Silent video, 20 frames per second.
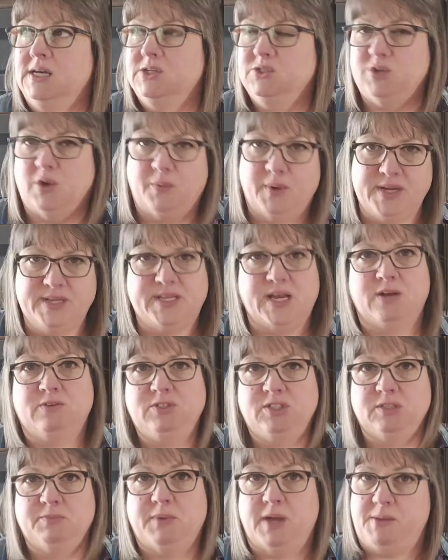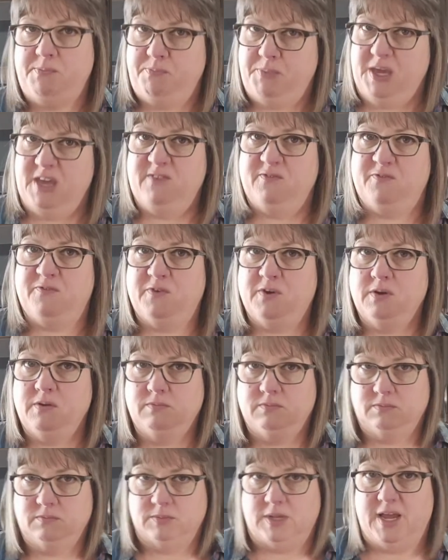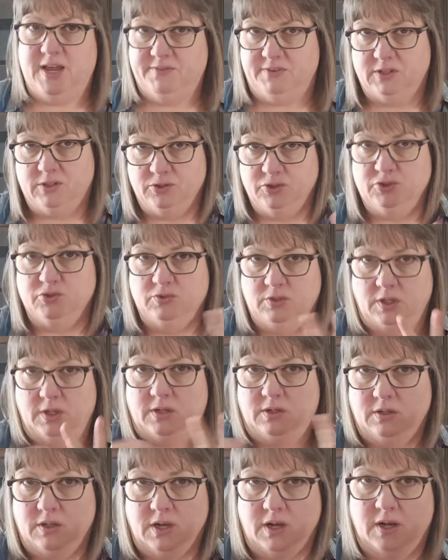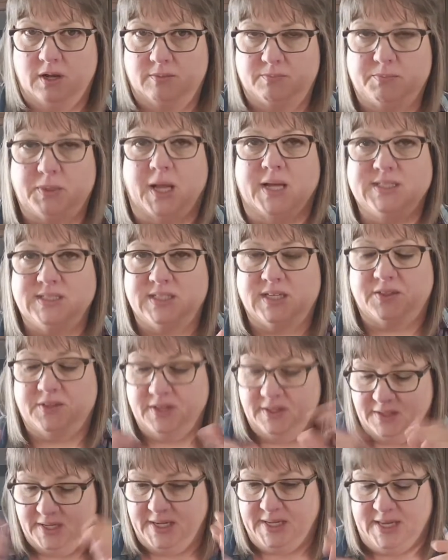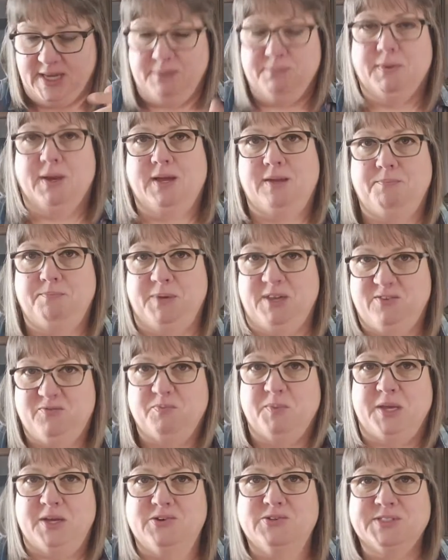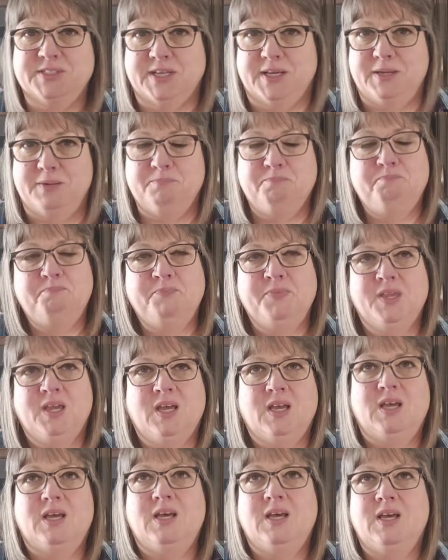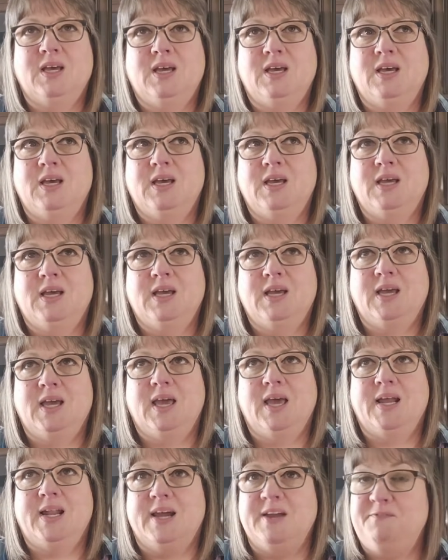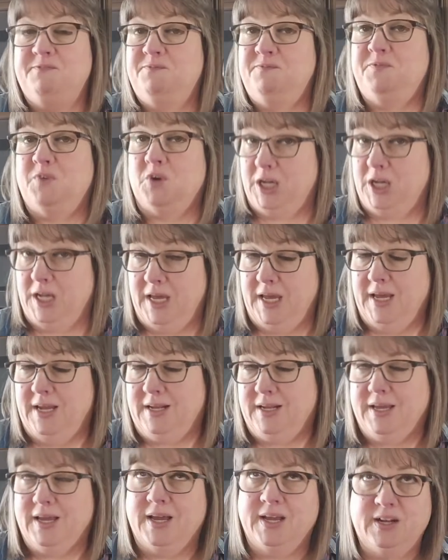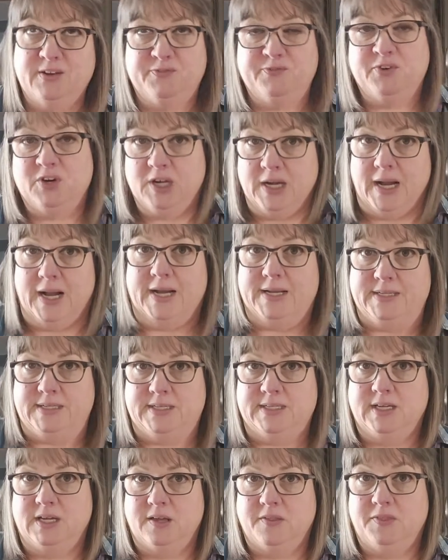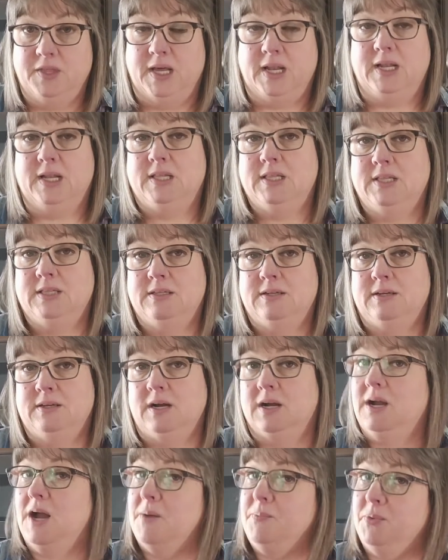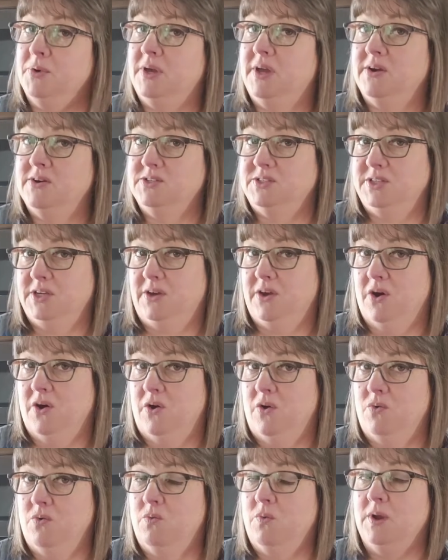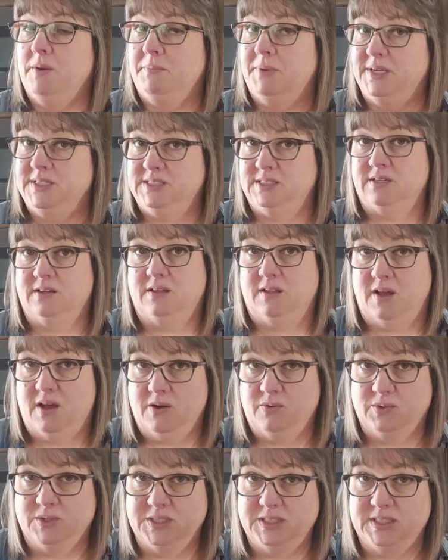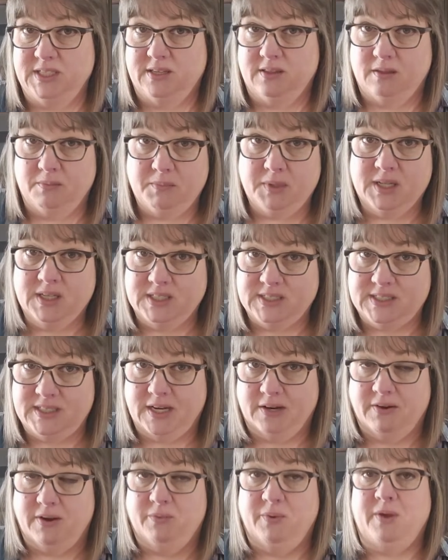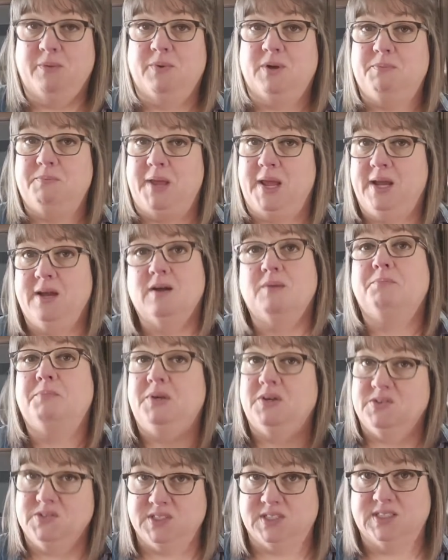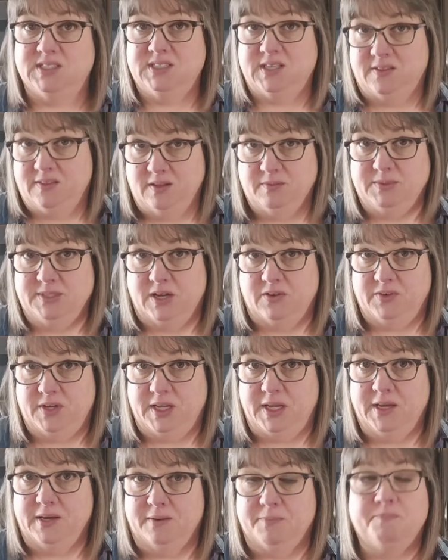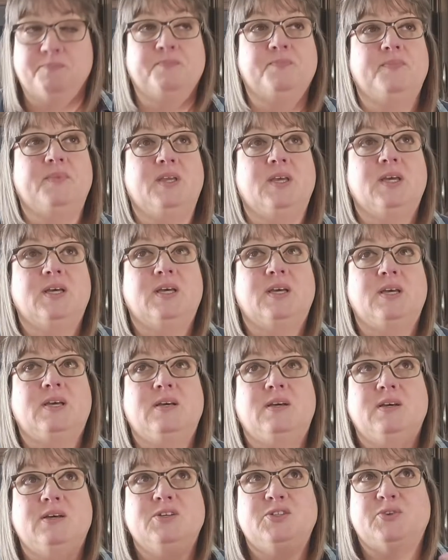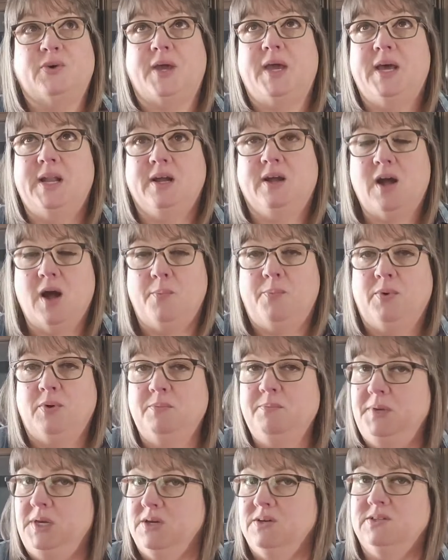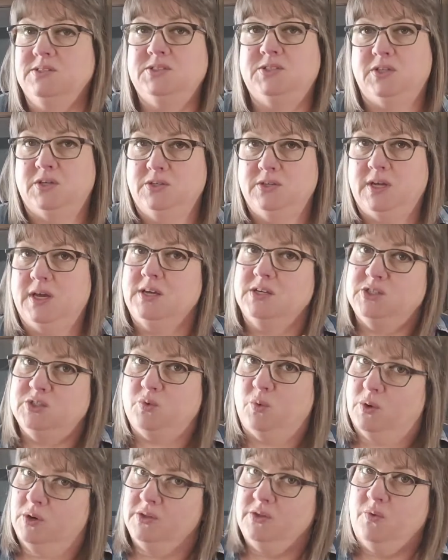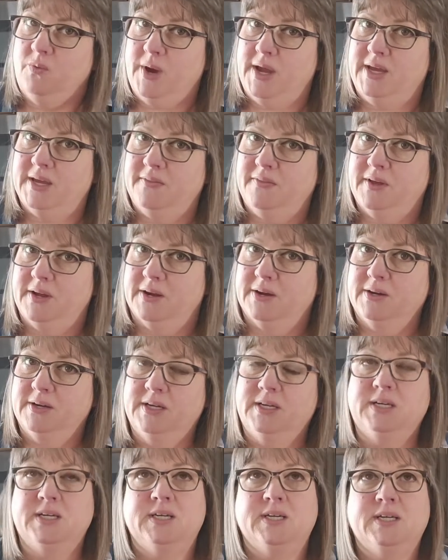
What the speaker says: So I went down to my beef. I have a little plastic thing that I keep my beef meals in. And I had kind of forgotten that a couple years ago, when my son-in-law was in the military, we would make up meals and send them down to him. So I had a couple meals squirreled away in there.